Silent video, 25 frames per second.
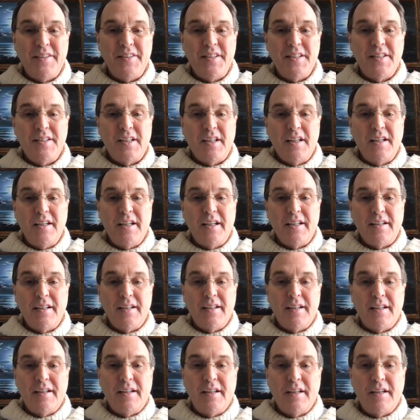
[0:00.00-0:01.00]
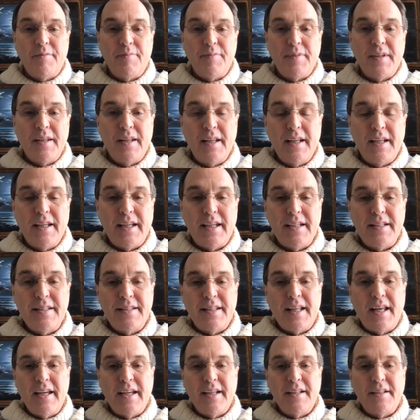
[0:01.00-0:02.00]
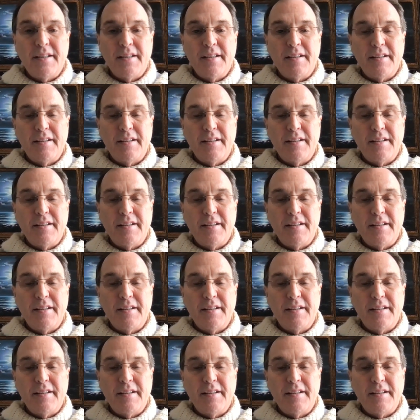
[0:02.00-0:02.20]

I love Biden. What he's done,